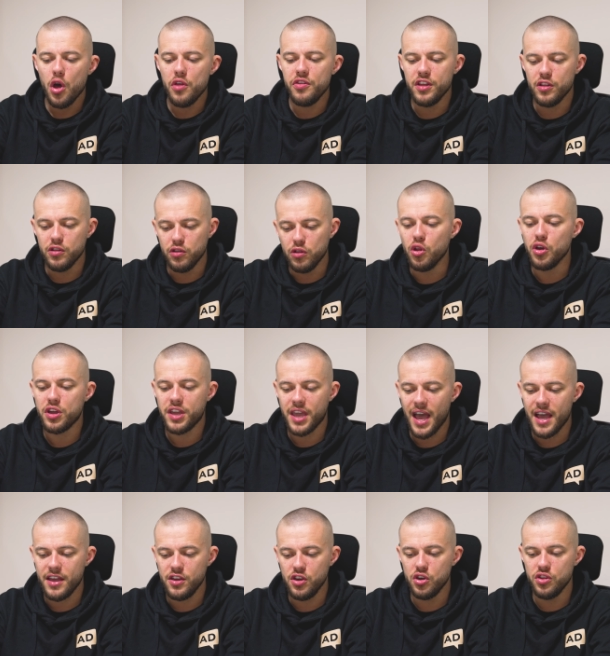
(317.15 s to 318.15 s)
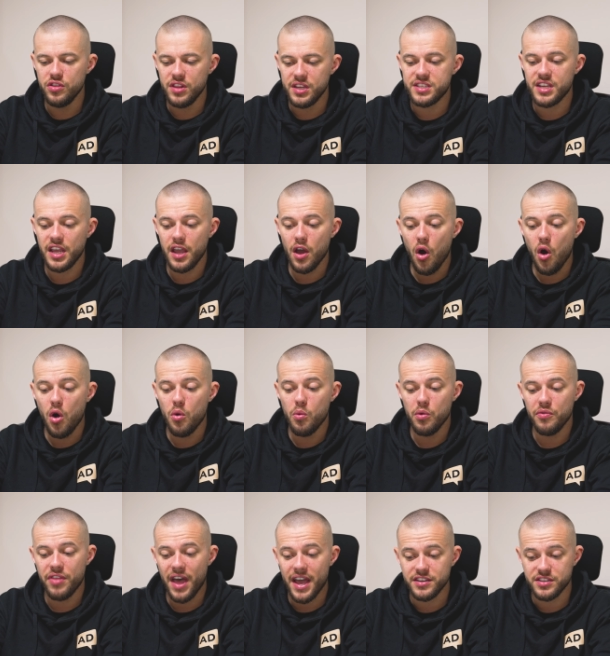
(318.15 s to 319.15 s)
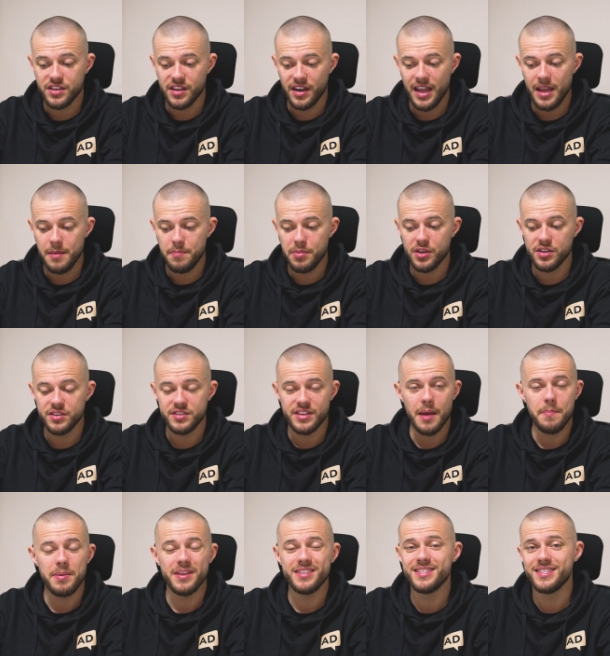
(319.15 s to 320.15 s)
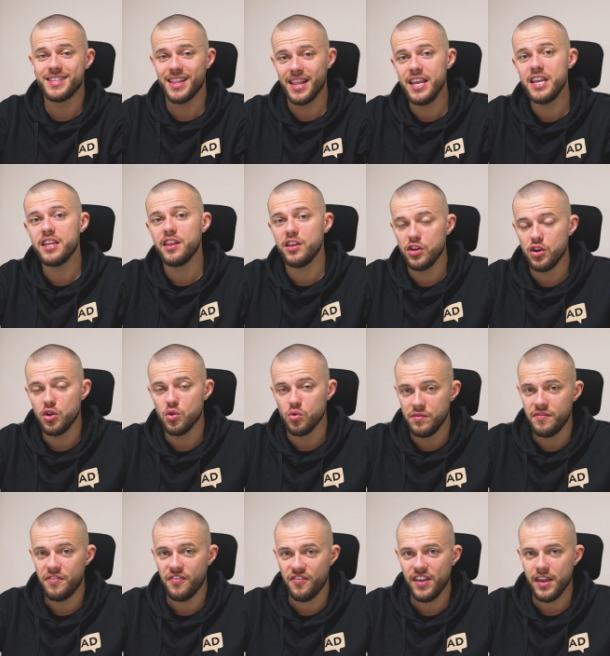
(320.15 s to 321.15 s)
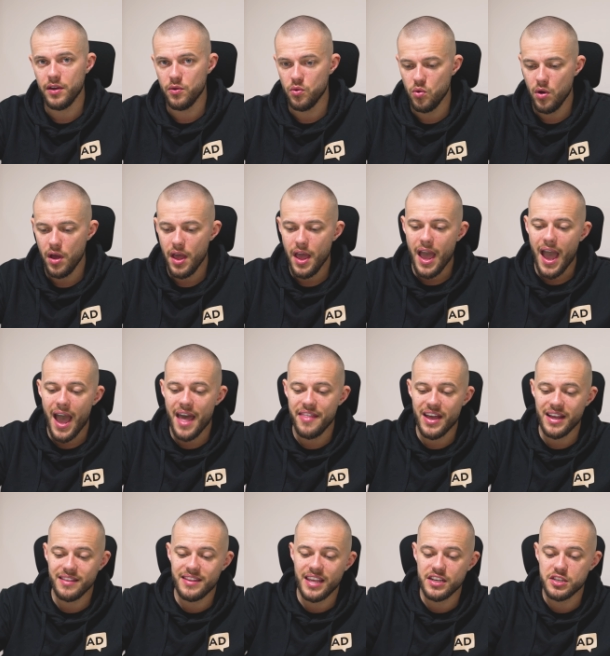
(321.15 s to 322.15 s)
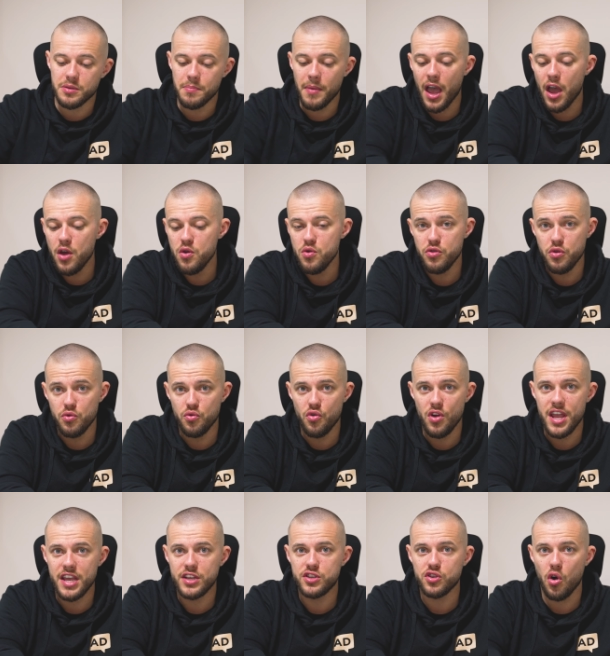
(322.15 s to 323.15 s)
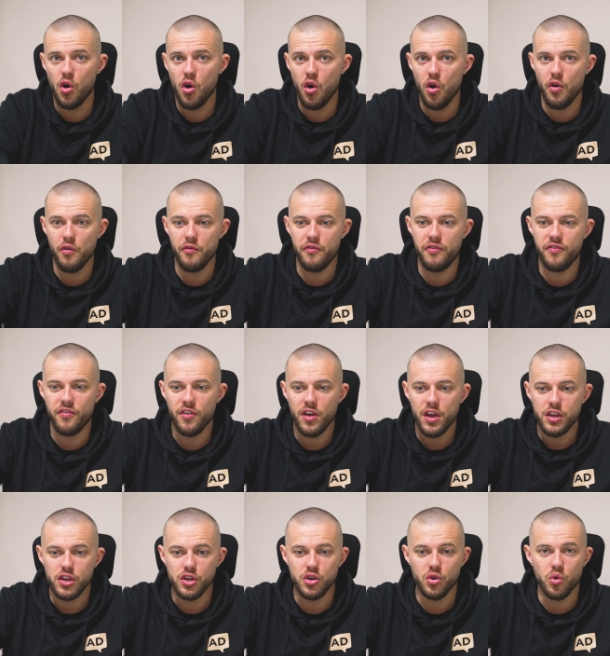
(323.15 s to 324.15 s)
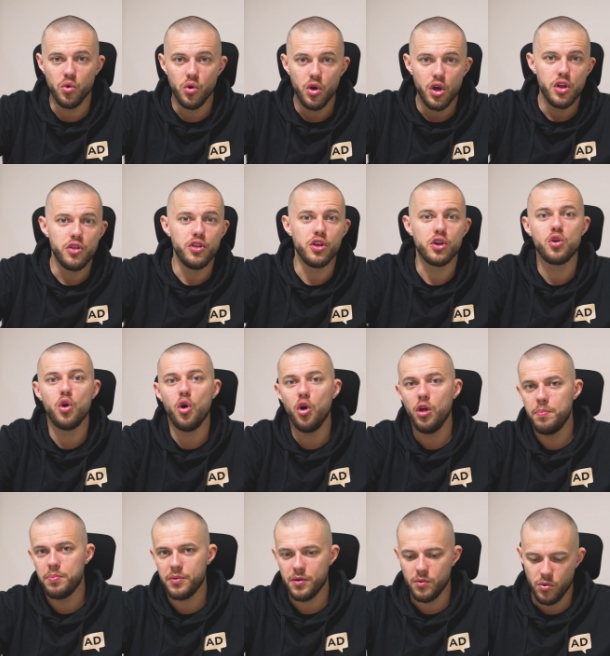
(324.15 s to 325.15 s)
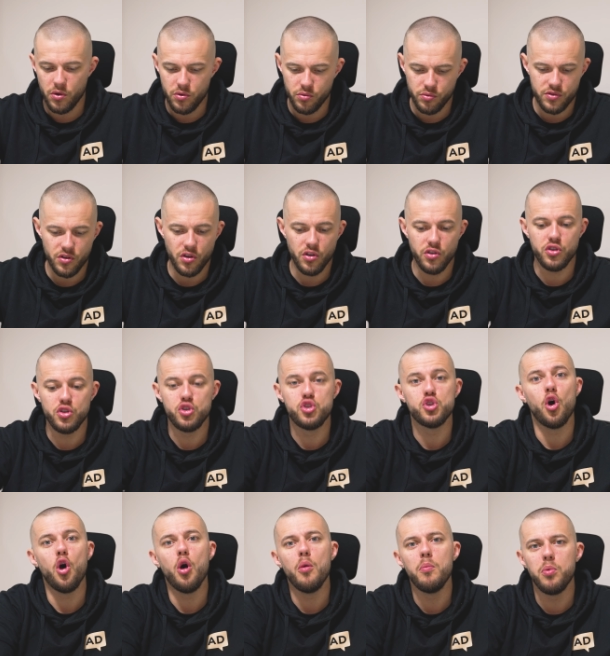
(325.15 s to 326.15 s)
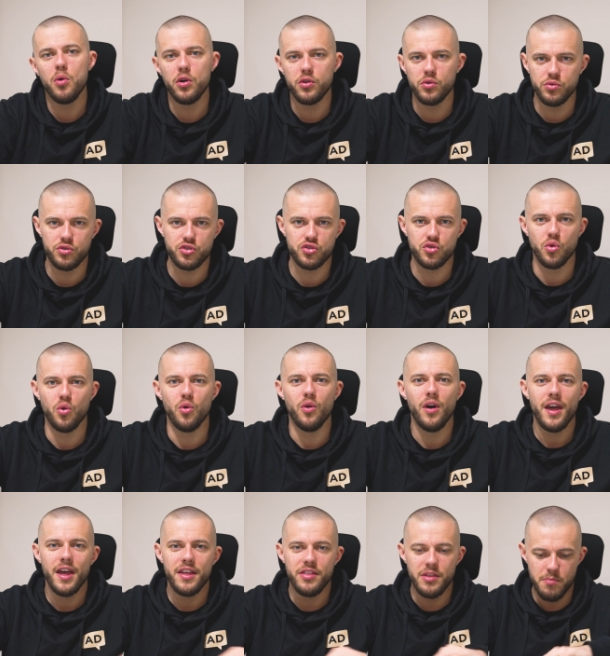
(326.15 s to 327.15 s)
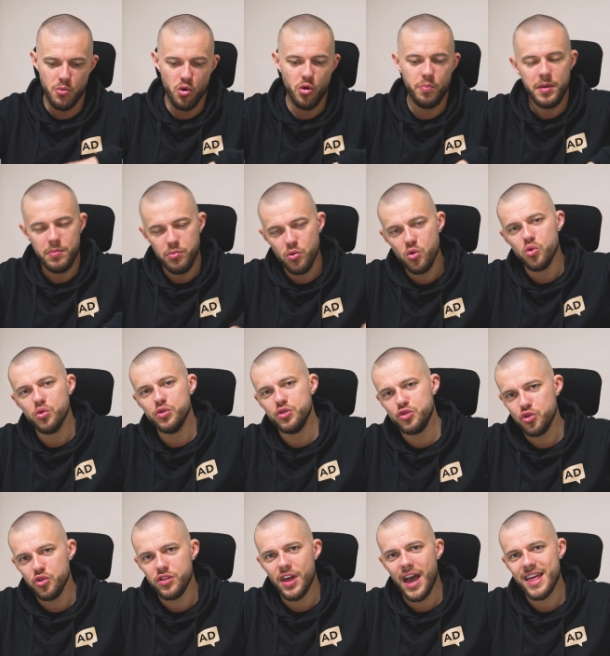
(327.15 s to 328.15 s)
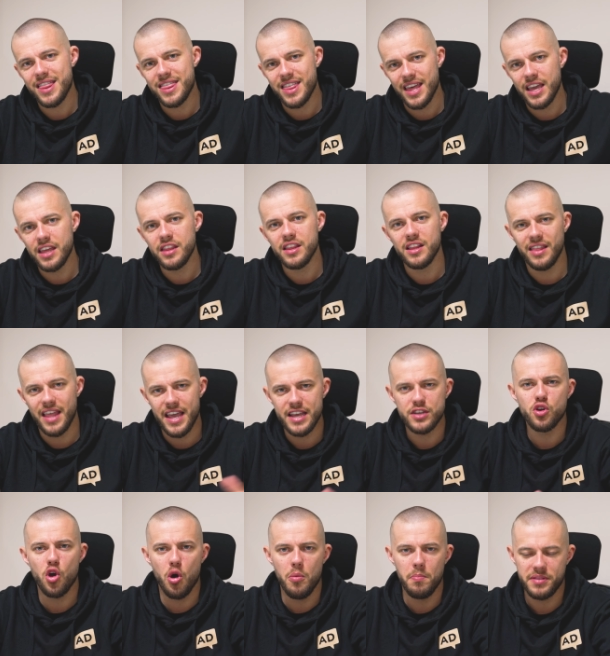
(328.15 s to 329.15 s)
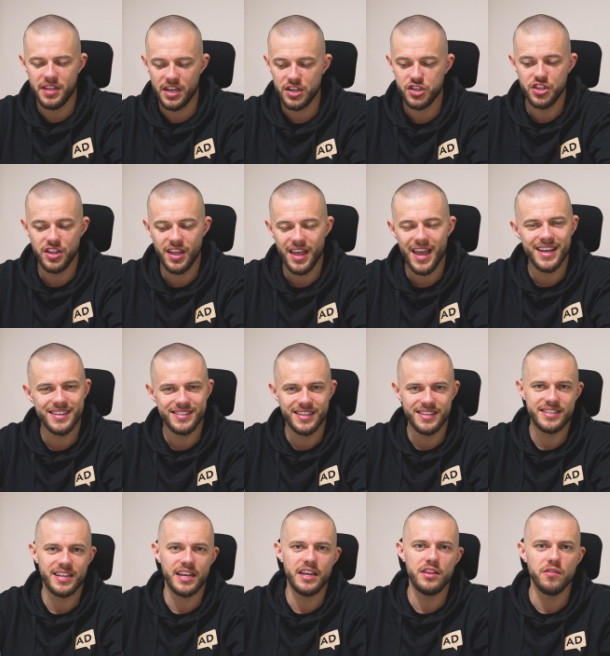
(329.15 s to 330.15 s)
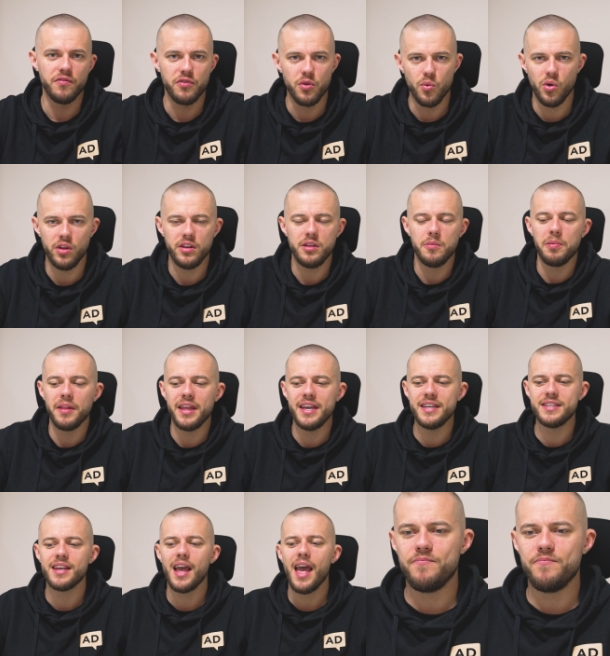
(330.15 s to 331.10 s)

they look at you and they say, "Oh well, that is great because that person's likely going to go and fail, and that takes them out of the race of you know the corporate world or the job world." So the more people go and do that thing, the less competition there is inside of the workplace.